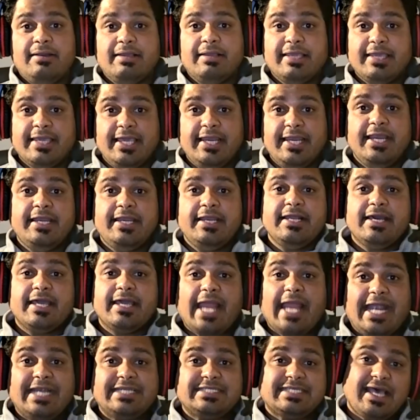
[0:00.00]
Canadian
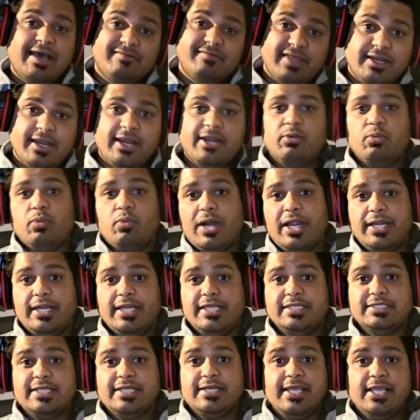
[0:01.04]
grads have that advantage
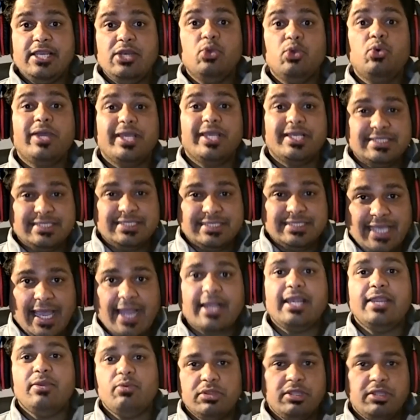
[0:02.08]
that they know
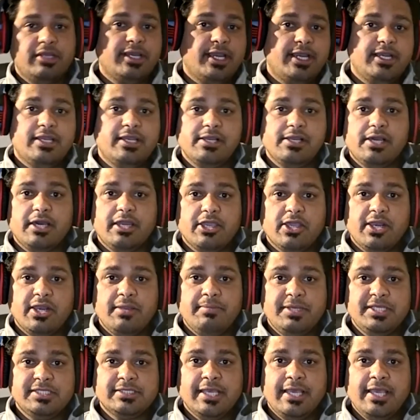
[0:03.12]
exactly what the dental curriculum
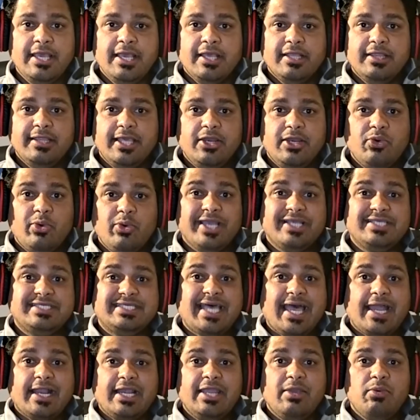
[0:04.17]
is. They know
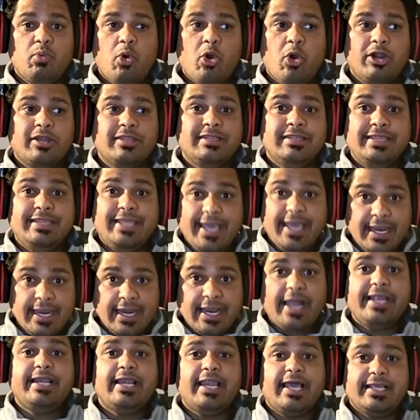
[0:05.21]
exactly what their
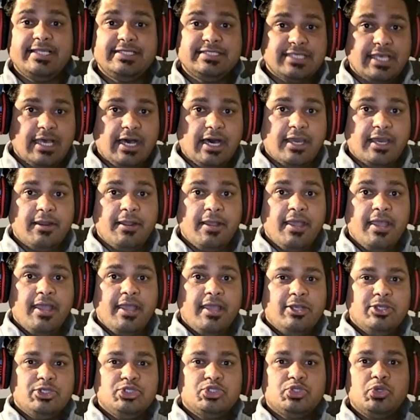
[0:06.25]
guidelines are.
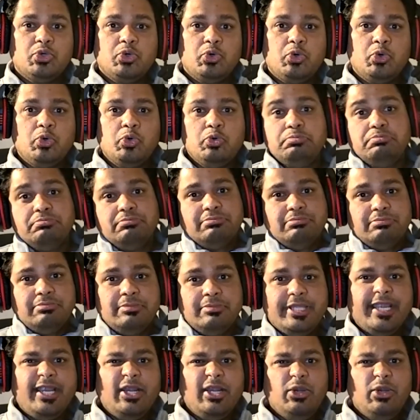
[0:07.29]
So
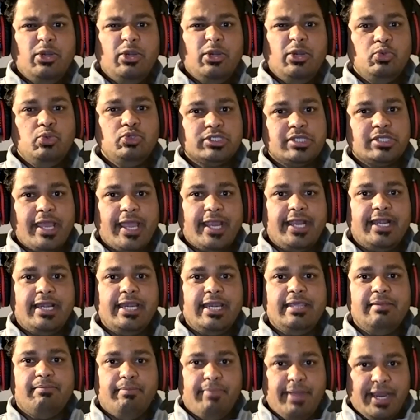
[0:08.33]
they do
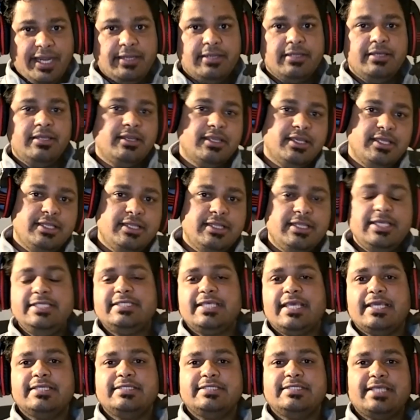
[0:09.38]
slightly better in these
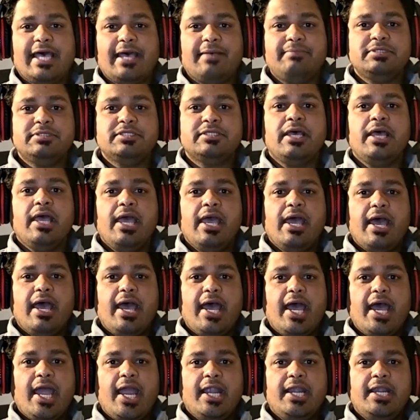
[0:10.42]
exams.
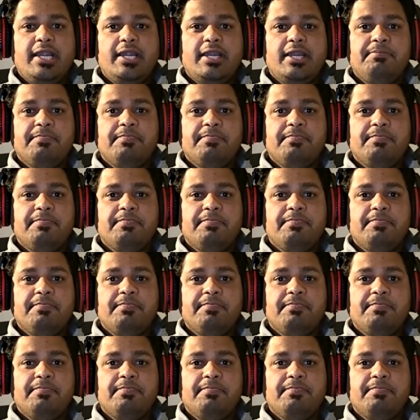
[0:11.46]
And